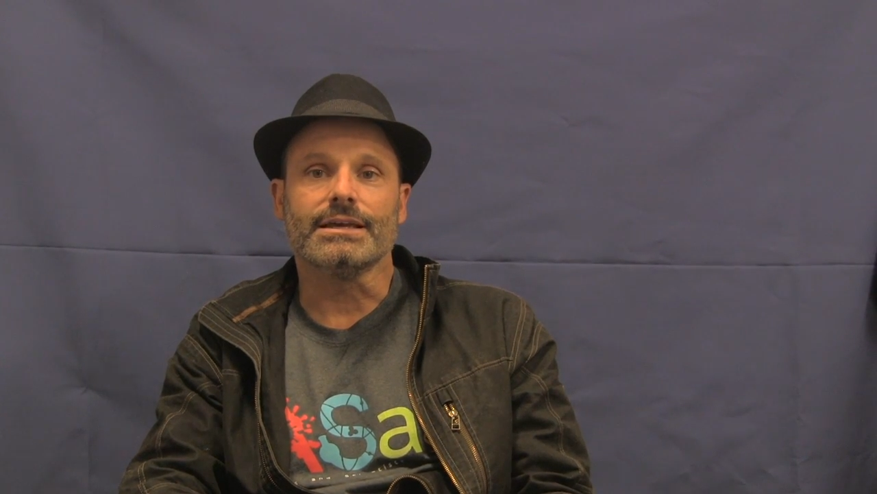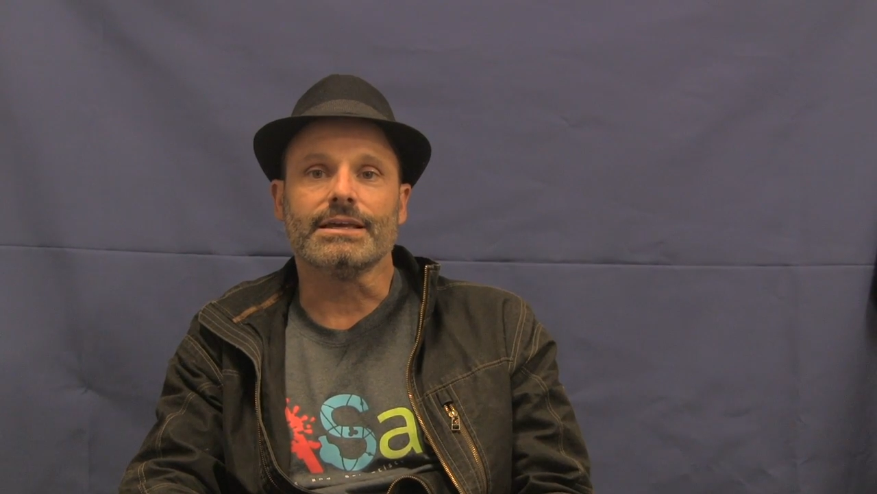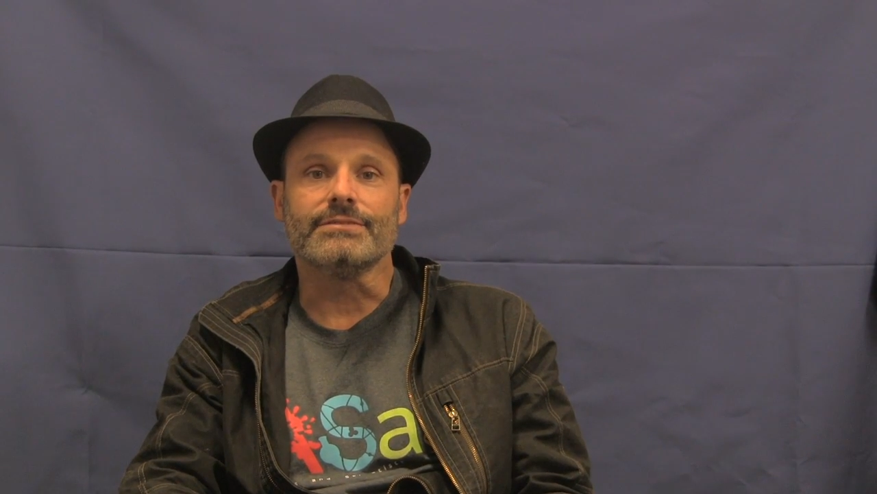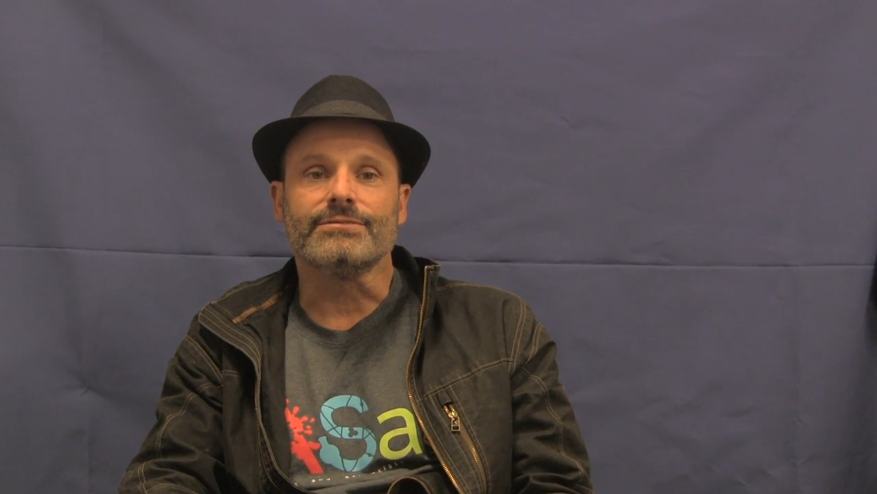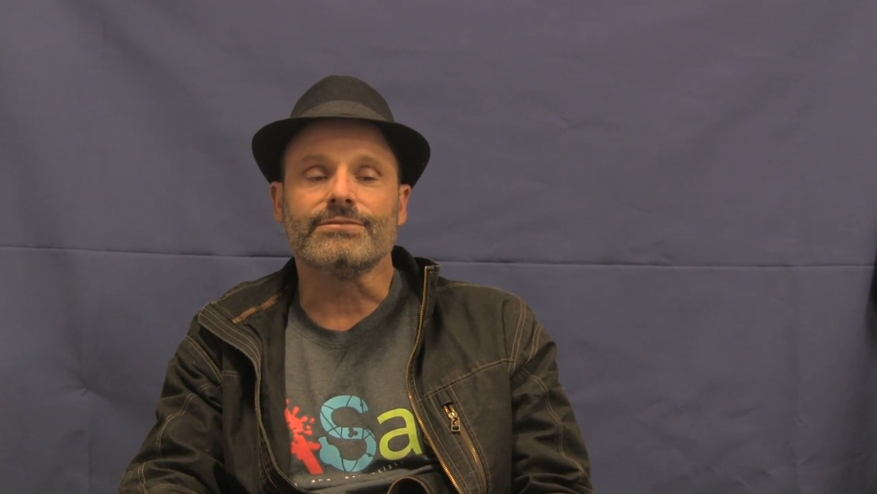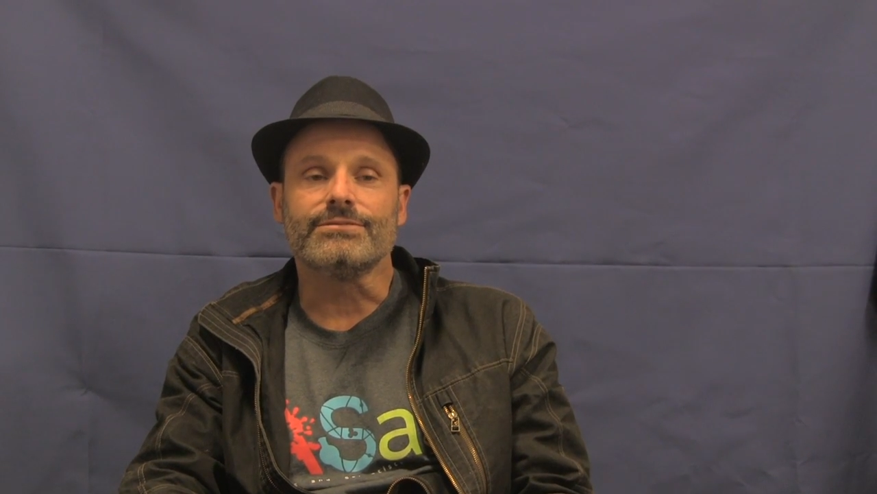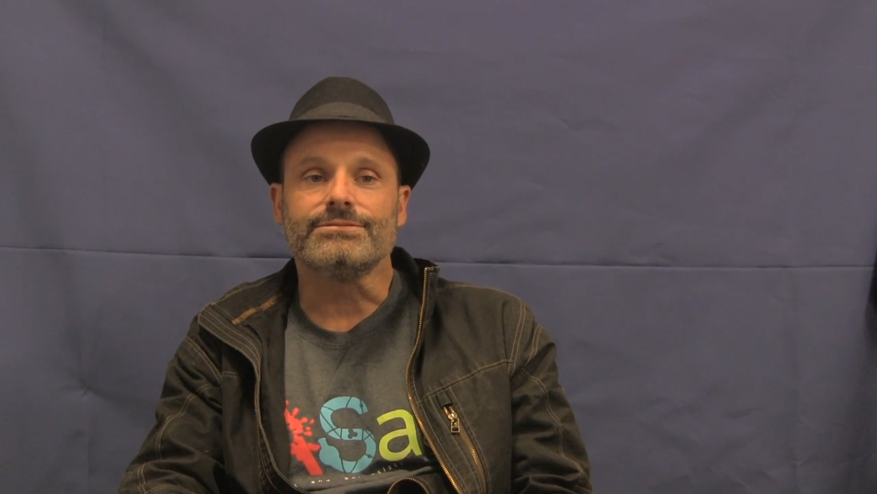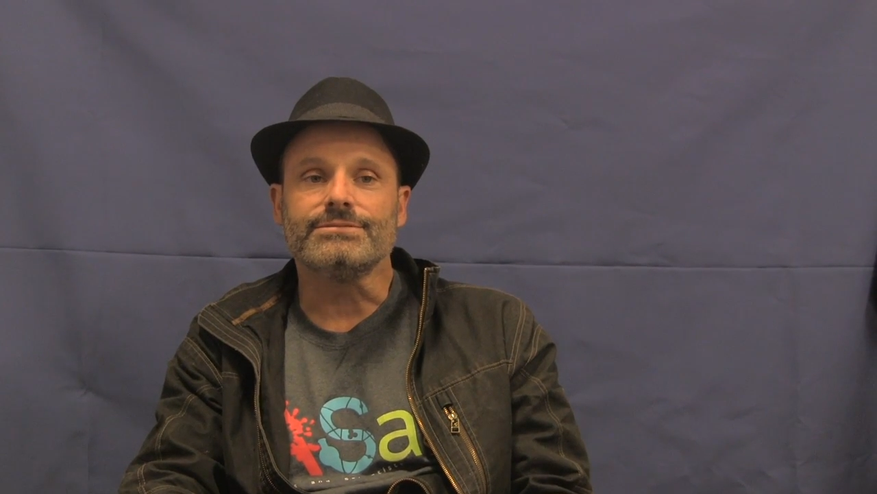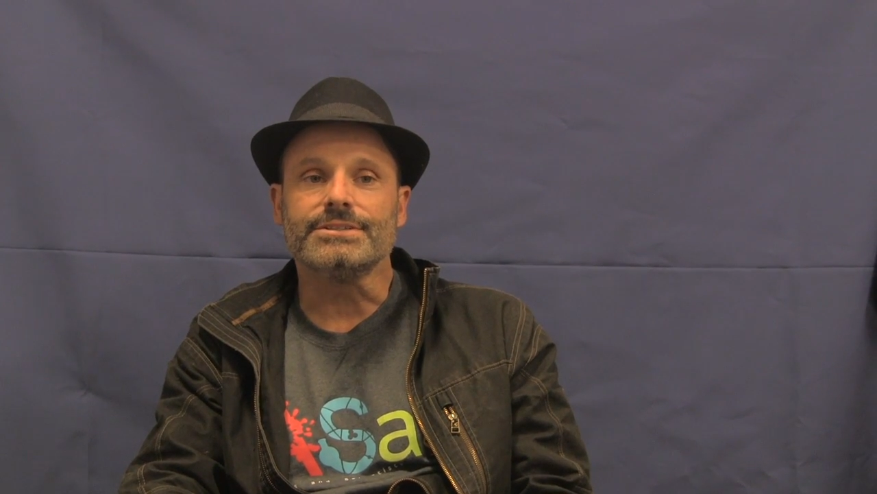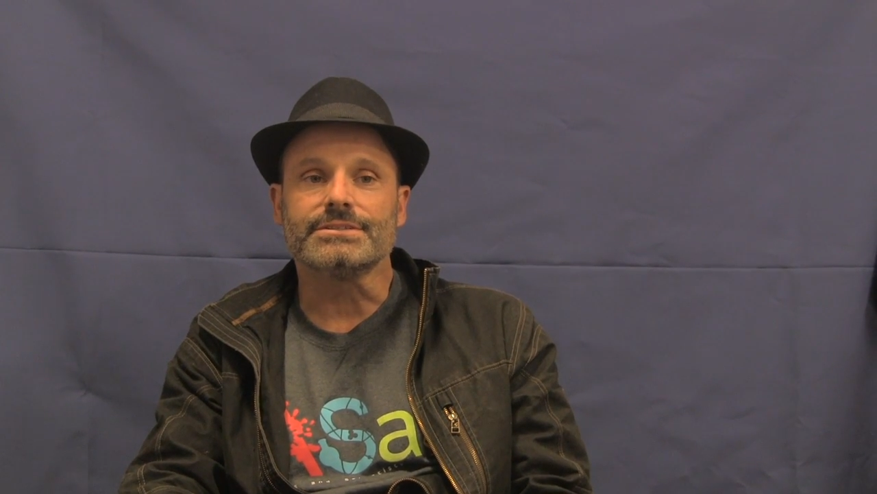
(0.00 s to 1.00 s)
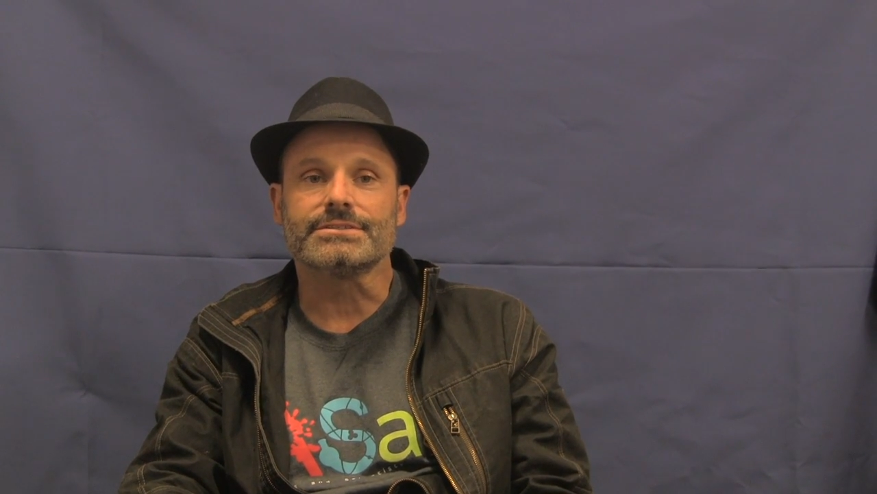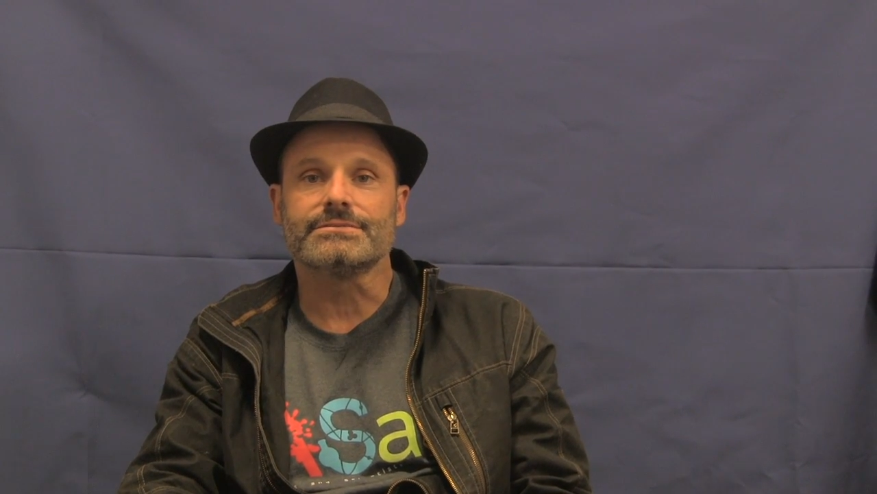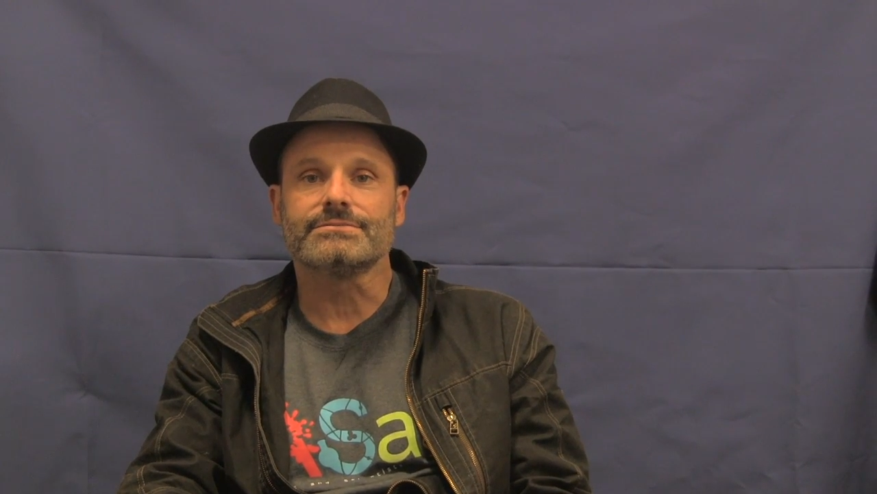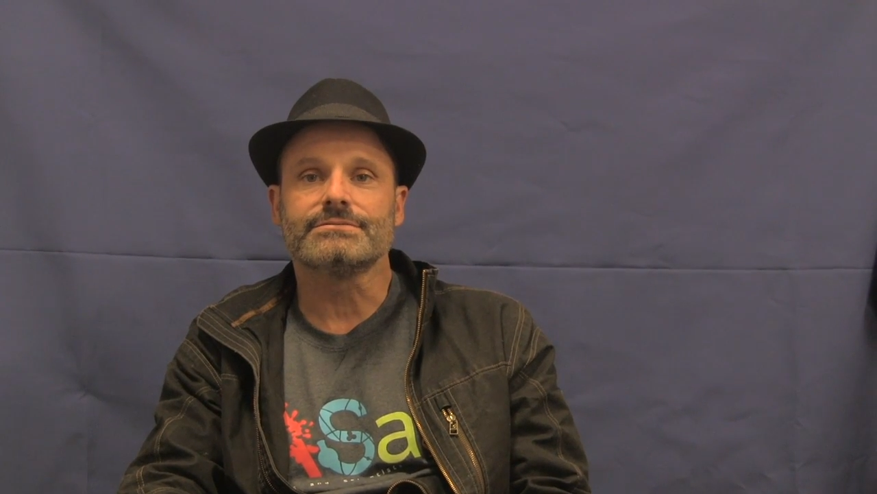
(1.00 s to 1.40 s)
and just